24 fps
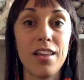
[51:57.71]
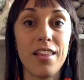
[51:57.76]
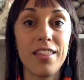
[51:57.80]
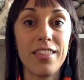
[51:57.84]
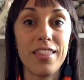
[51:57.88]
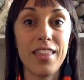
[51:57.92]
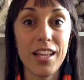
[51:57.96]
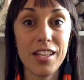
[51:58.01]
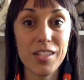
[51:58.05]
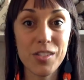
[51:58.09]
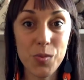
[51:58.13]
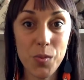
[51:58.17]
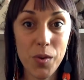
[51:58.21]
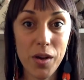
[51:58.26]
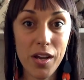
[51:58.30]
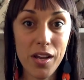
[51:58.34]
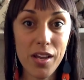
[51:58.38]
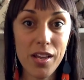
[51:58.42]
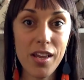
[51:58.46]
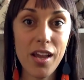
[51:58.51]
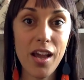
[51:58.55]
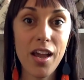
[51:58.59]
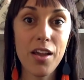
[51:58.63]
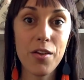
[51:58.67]
That's
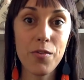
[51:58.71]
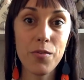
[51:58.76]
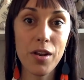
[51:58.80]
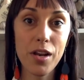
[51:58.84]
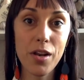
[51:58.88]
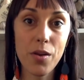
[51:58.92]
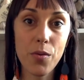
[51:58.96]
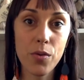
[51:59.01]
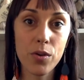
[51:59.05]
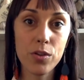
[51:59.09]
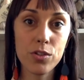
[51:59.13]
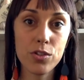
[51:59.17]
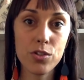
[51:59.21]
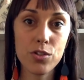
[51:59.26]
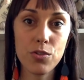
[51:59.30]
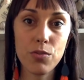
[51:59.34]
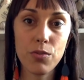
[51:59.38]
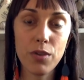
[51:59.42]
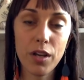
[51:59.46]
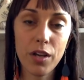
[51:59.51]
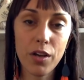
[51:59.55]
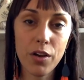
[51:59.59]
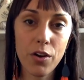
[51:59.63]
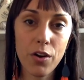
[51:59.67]
why I really want to
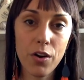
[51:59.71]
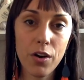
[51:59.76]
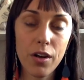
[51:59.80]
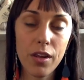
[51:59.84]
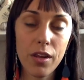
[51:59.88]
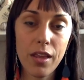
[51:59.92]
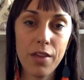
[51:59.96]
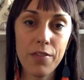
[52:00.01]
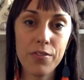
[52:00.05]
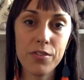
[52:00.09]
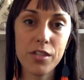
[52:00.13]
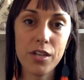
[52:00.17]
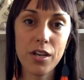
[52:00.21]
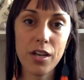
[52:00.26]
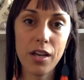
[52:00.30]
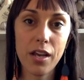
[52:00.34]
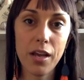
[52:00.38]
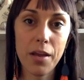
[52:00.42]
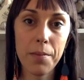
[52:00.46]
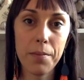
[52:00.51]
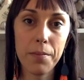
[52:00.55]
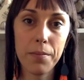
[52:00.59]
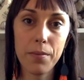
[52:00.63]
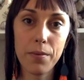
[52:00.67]
record after I
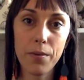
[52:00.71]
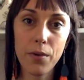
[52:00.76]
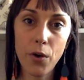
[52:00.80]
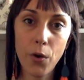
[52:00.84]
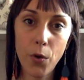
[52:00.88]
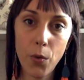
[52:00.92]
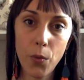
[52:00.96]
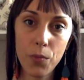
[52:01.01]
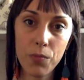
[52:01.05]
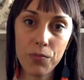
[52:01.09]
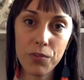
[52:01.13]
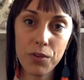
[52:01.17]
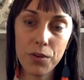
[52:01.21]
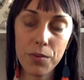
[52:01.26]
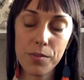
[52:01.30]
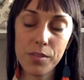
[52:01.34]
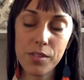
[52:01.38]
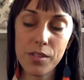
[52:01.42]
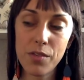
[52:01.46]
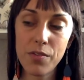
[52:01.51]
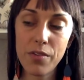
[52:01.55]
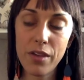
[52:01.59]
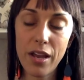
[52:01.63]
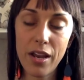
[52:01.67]
come home from
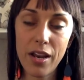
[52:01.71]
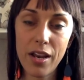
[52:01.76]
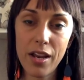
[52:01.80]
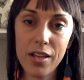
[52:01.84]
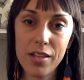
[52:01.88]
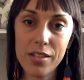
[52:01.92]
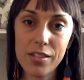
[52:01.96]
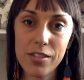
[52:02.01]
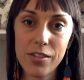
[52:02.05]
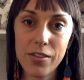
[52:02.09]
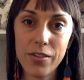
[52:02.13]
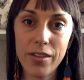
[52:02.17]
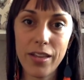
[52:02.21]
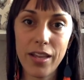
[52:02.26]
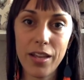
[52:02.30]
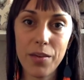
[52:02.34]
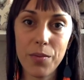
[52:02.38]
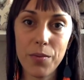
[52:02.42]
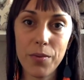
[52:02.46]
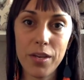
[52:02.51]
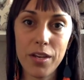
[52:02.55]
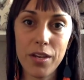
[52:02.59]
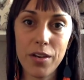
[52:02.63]
Savannah, so that we